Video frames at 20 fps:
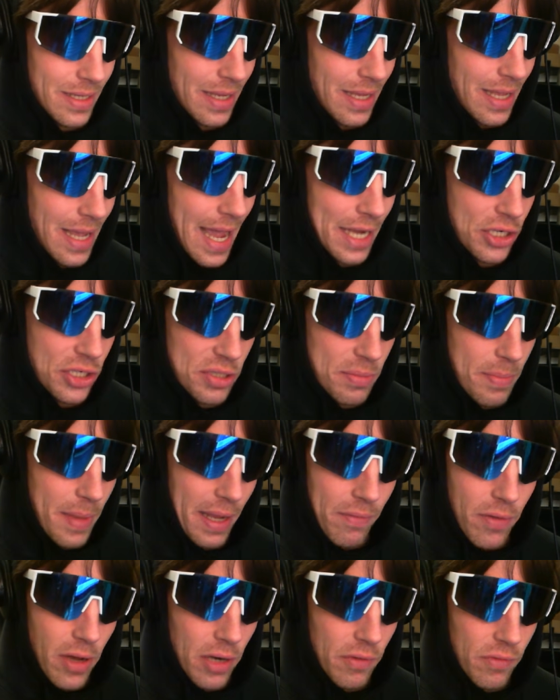I just
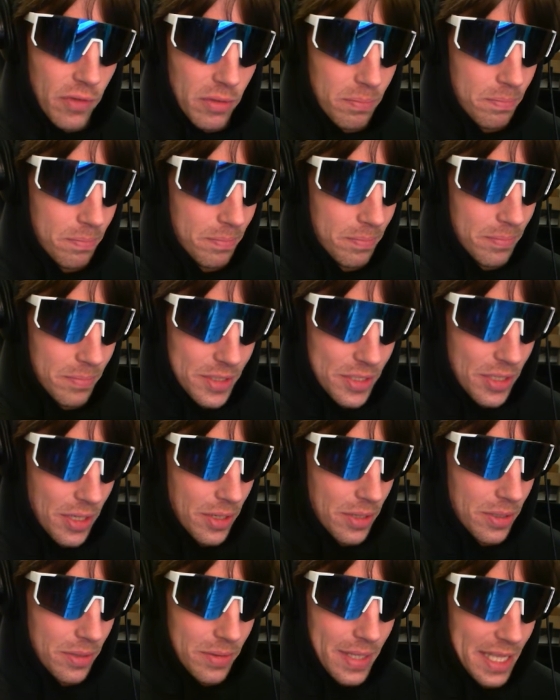make fun of them.
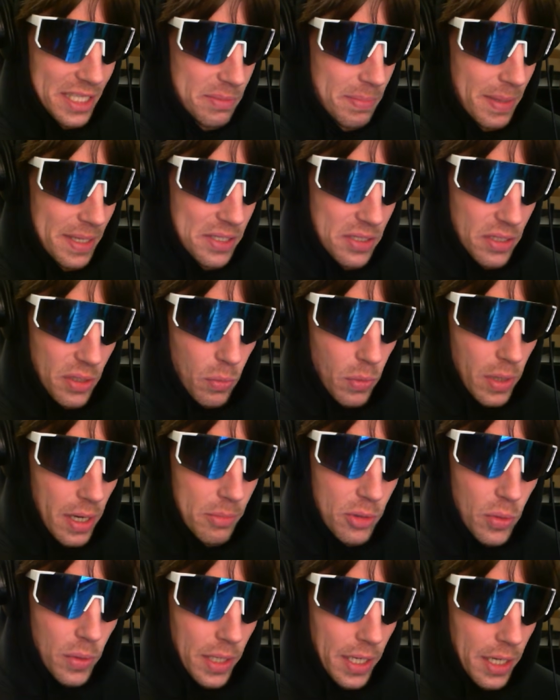So that's basically what
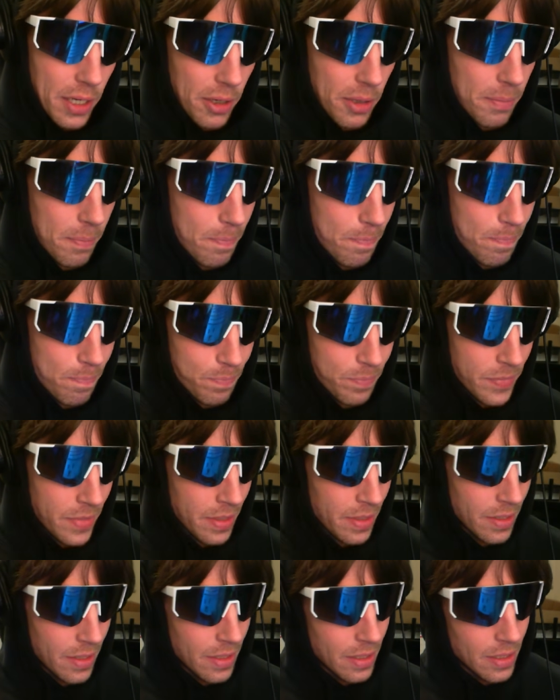I'm doing here.
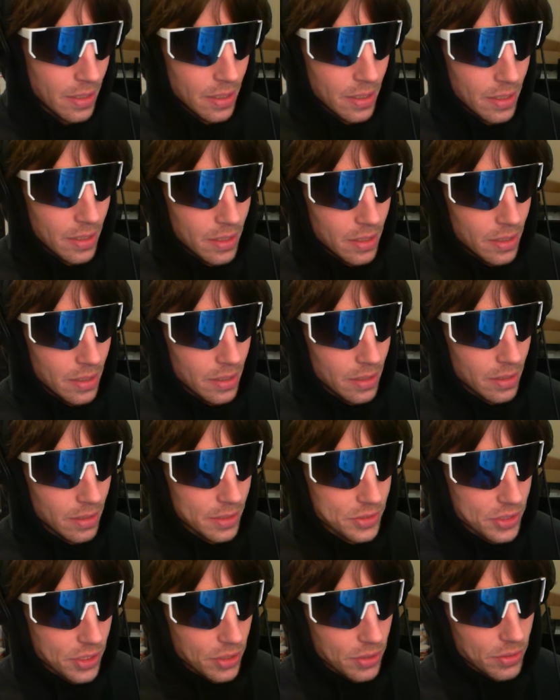
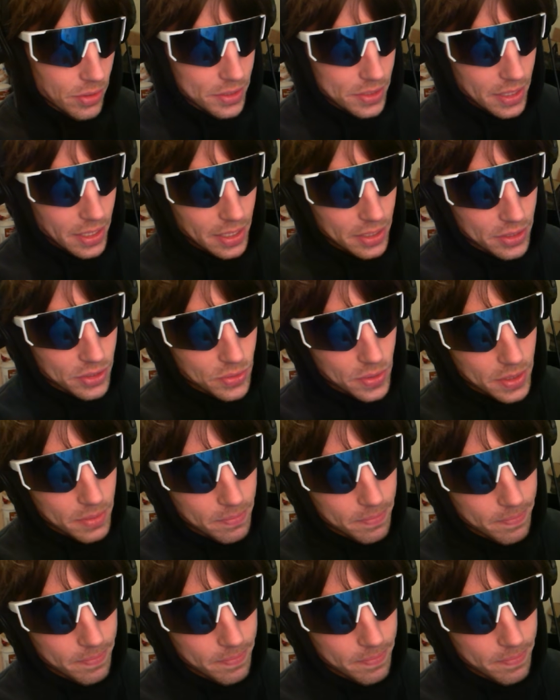Let's go. Let's get into it.